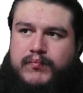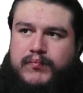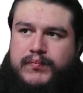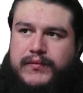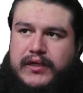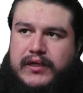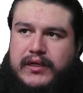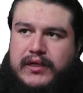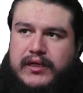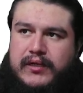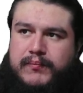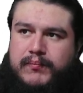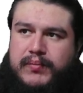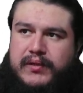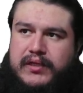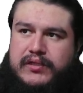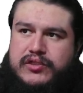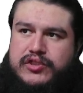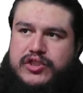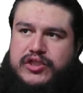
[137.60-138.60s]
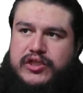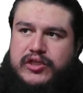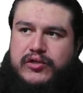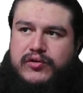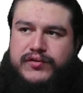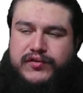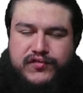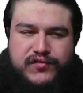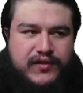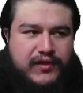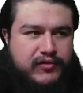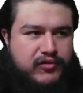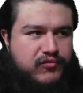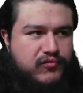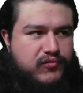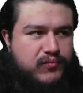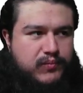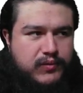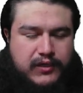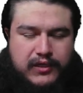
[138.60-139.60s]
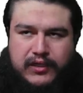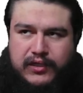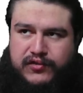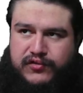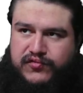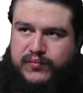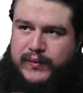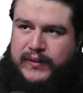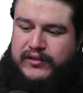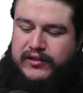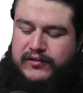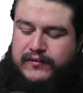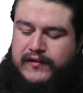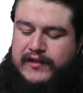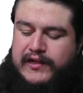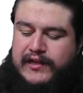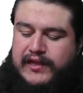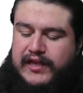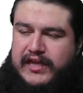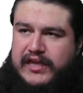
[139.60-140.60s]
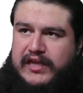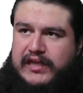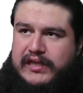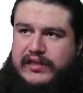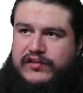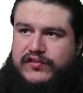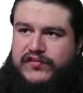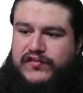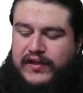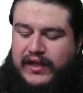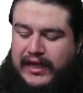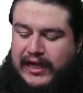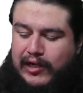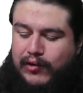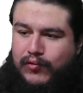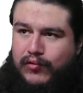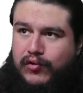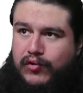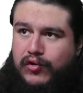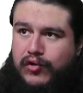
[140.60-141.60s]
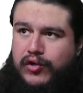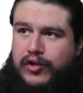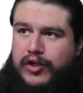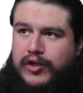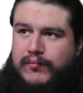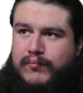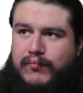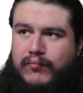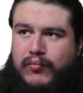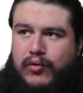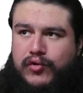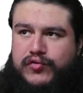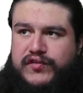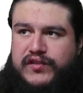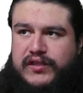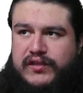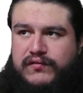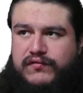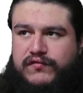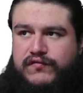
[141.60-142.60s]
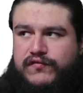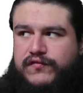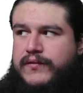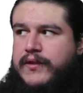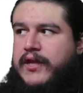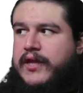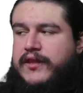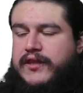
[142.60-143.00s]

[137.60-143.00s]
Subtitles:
arpeggio, this is how you spell it, is our motif.